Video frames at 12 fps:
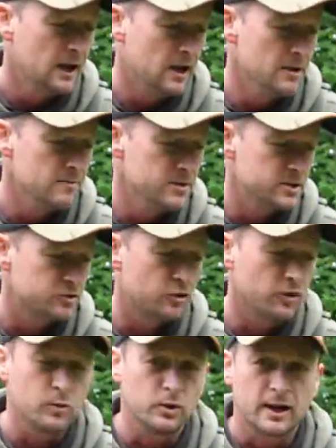um, and it's
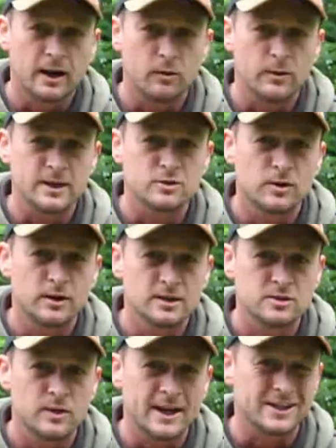trying to work out which one
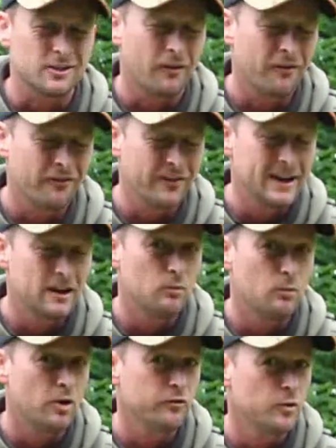is which. I think I
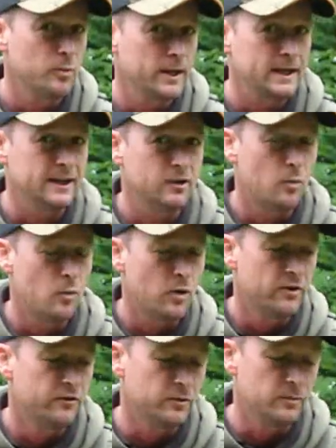might have repeated on
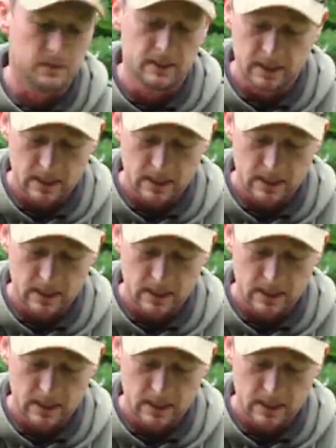one of them.